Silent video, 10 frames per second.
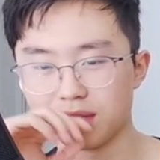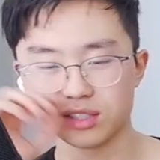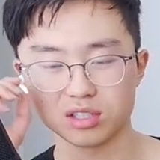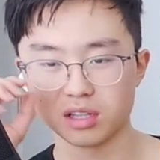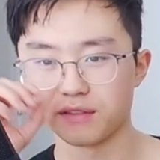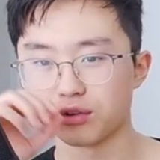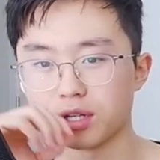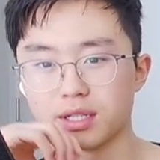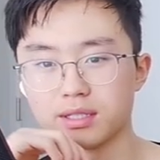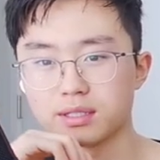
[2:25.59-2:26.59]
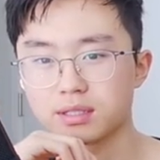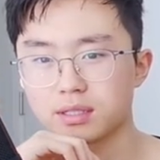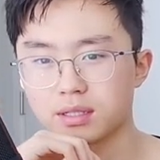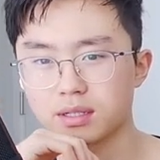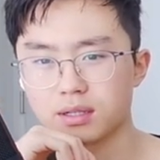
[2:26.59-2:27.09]
This delivery
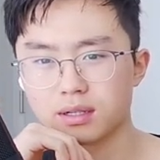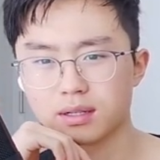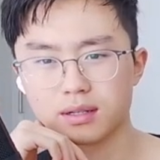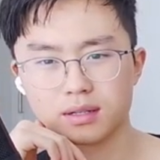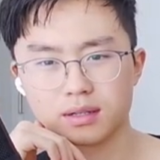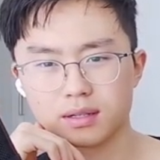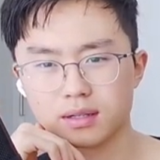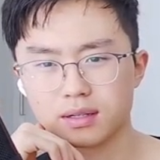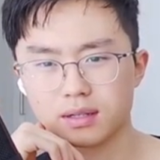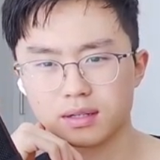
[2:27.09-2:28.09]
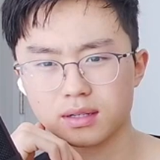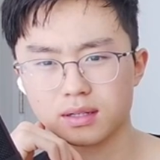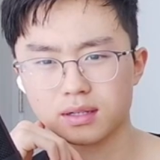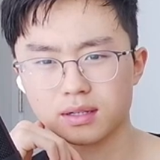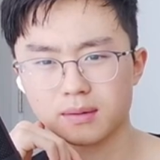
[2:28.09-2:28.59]
is
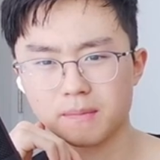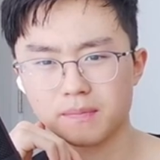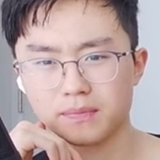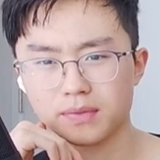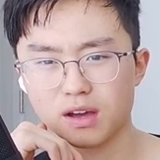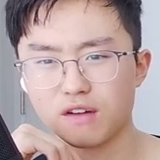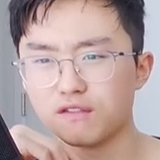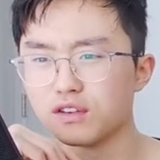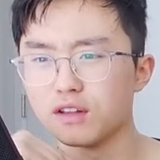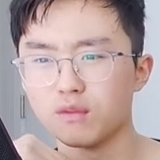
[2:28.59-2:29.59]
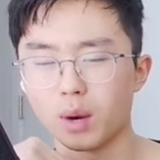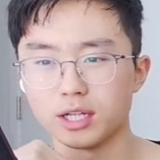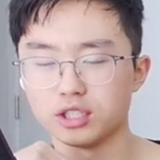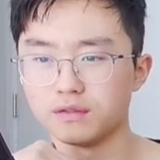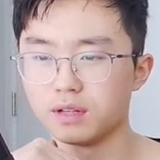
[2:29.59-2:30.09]
full of
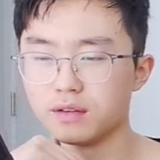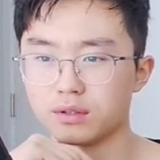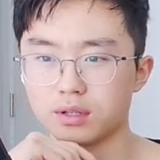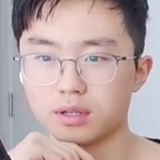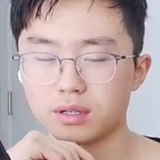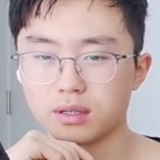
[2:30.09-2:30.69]
YG flavor.